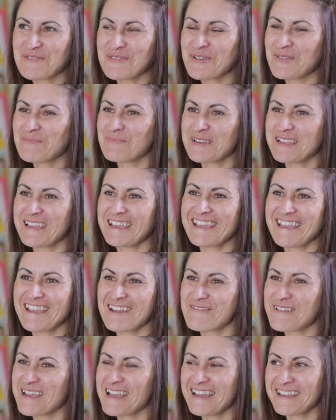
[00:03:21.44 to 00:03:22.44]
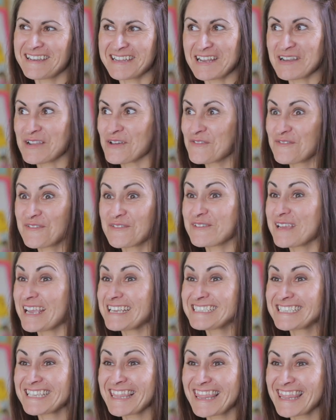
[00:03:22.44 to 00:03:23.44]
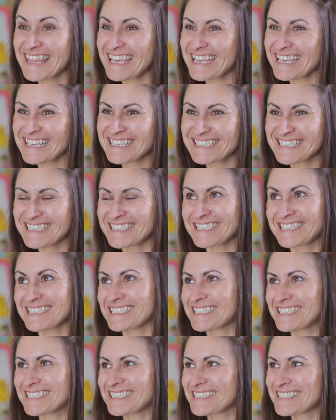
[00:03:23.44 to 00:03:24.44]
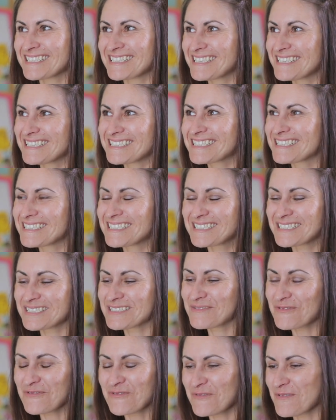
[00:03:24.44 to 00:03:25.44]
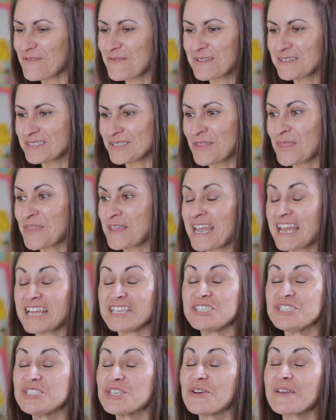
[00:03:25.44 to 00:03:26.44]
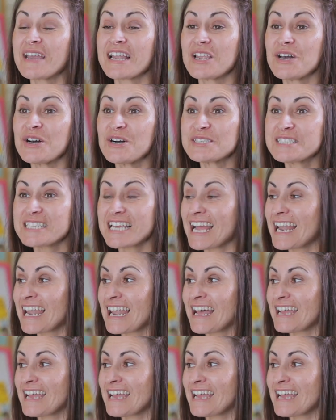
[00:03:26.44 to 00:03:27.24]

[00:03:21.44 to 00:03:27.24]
the role play area, and I love creating things. It's something I enjoy a lot. I